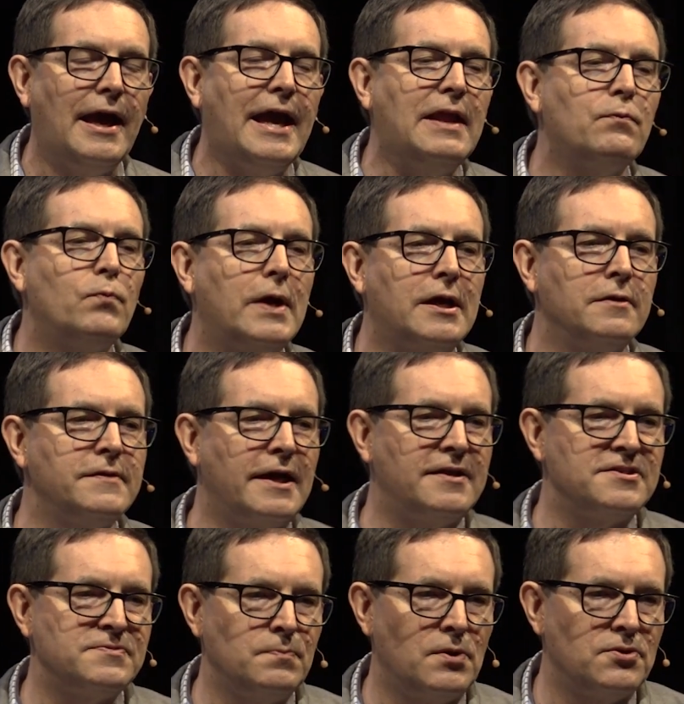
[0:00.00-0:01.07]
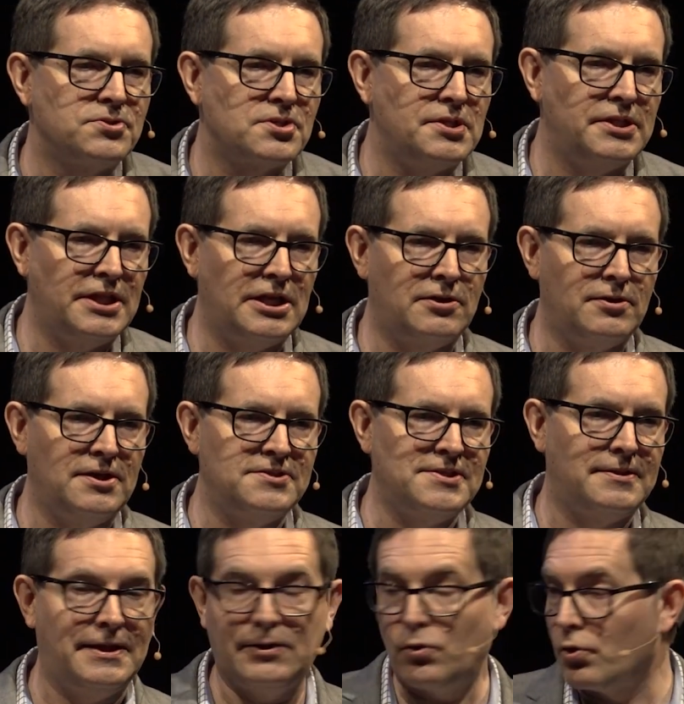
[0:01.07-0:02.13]
And where that is most clear is
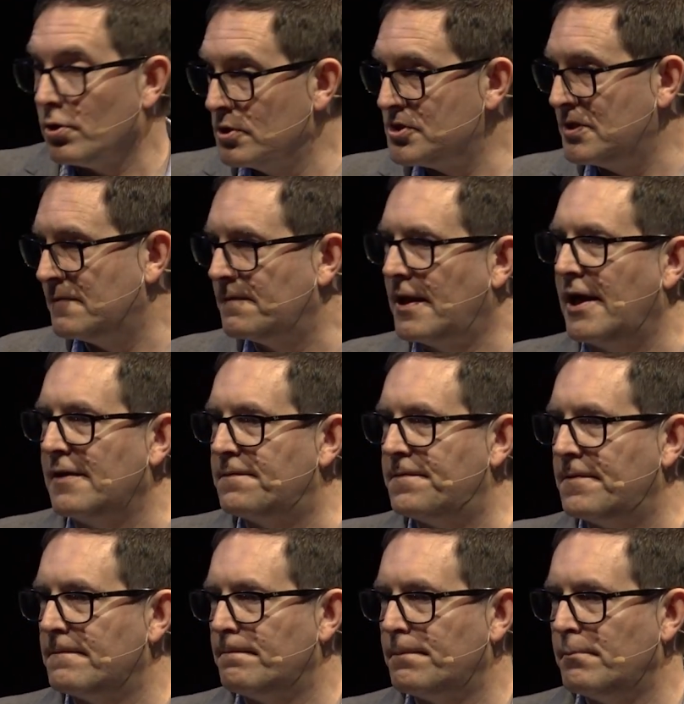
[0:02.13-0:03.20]
at the origin of life.